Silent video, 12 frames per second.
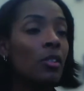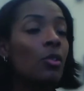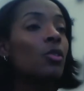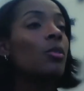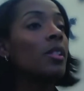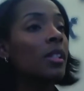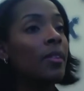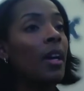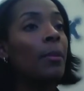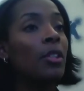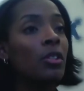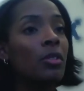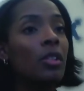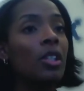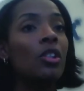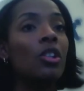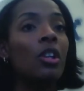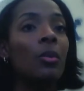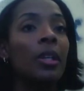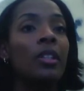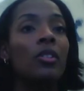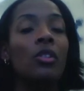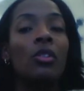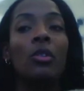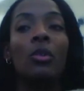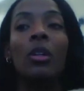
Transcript: So students have the opportunity to go into